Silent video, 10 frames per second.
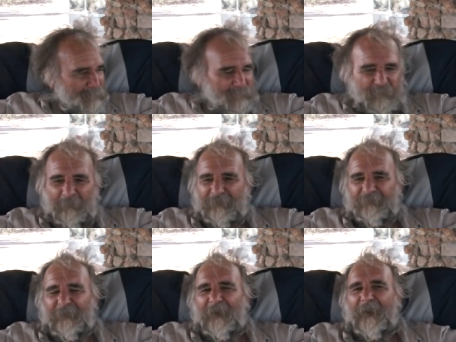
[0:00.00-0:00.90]
And two men
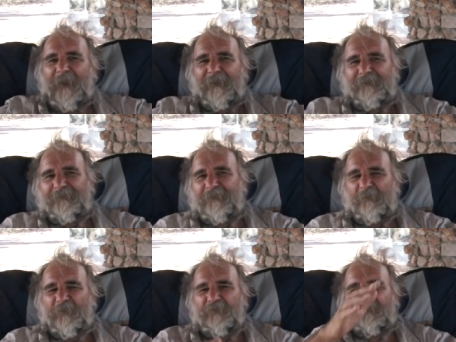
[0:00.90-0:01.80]
kind of hug it,
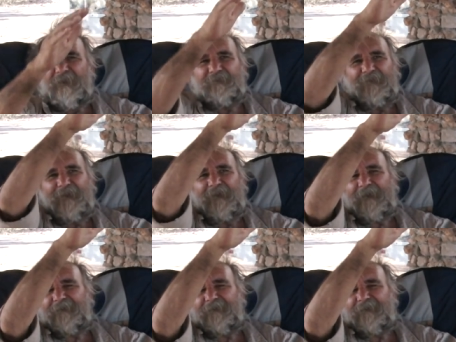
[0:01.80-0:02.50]
and when you run your hand,